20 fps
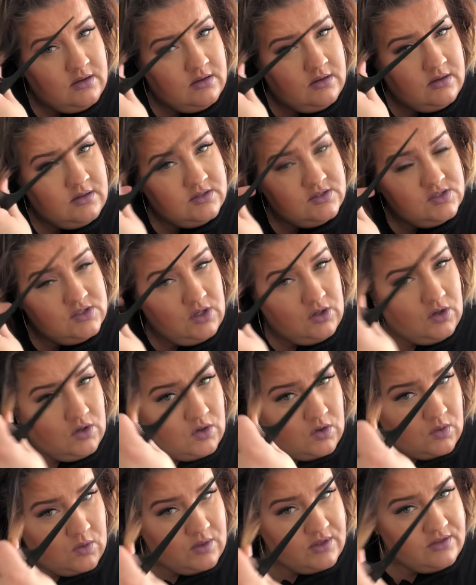
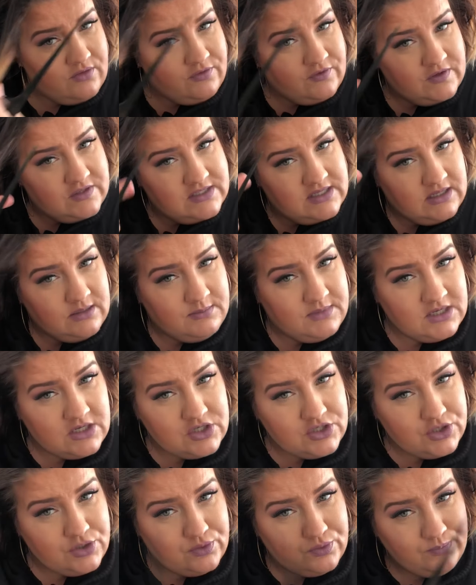So the first thing I'm gonna
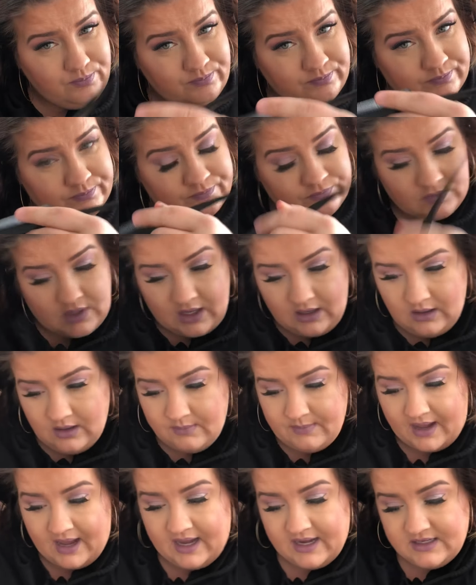do,
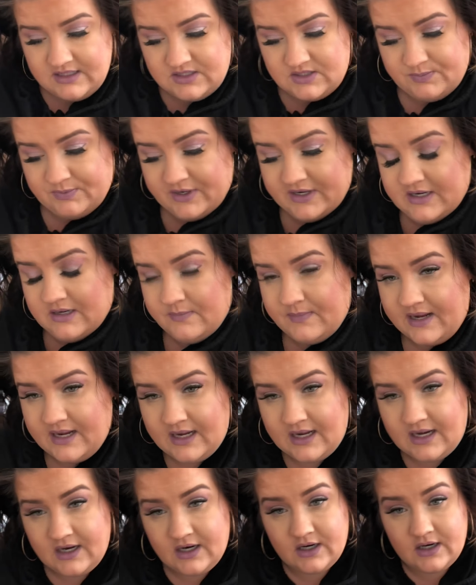I sprayed in my
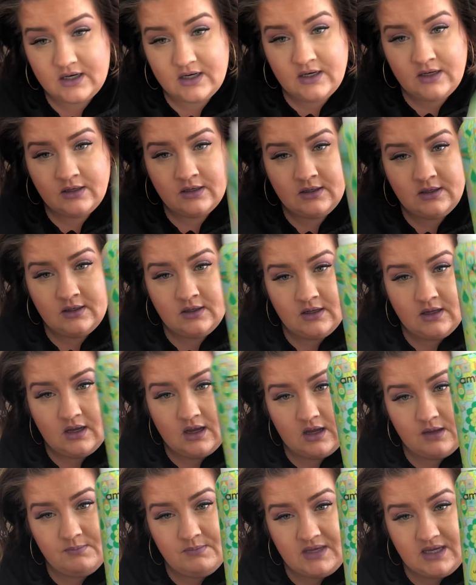hair
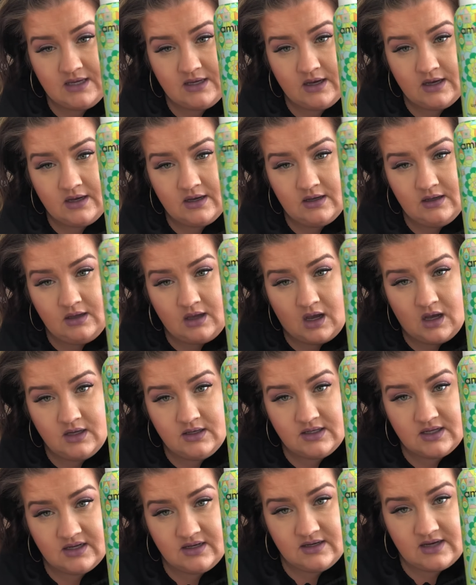Amika
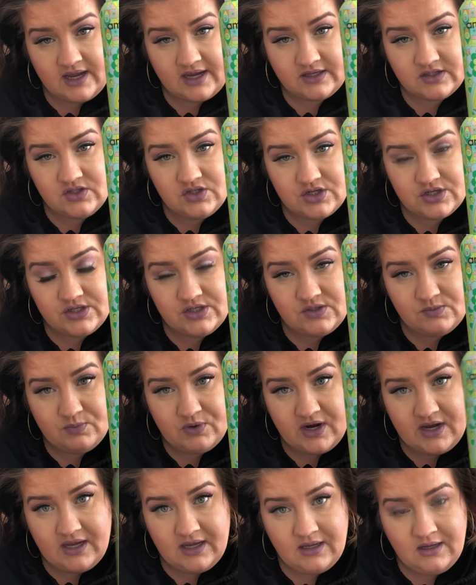Undone Texture
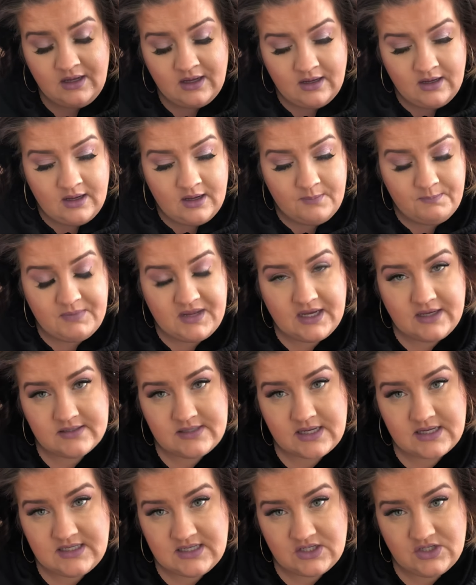Spray because I
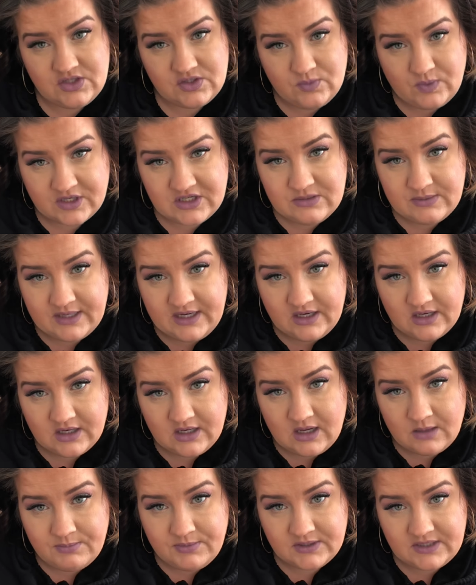did just wash my hair a
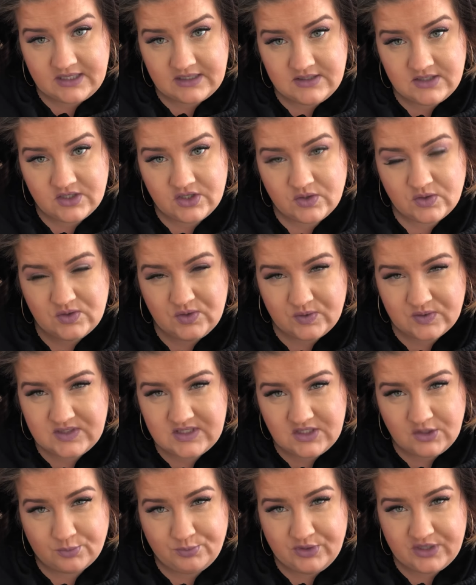couple nights ago, so it's
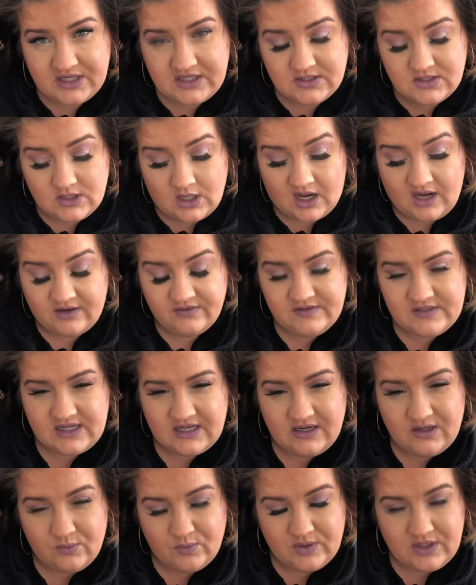still pretty soft and
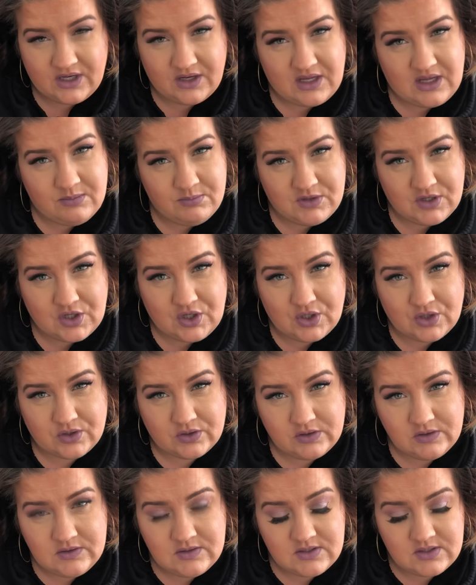it wouldn't keep the
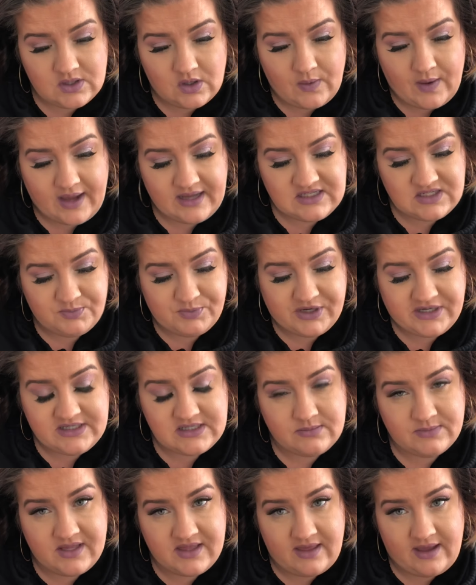curls. So I sprayed some
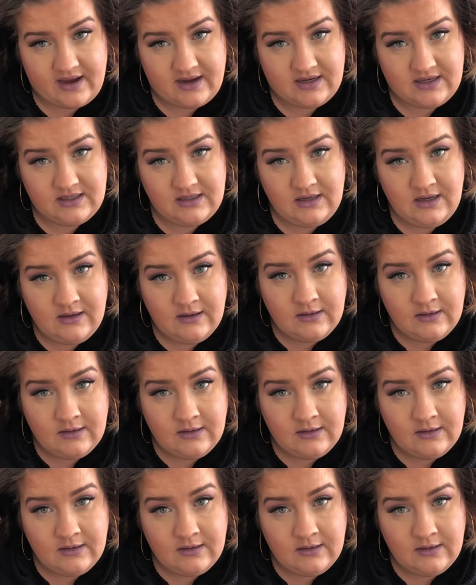of that in,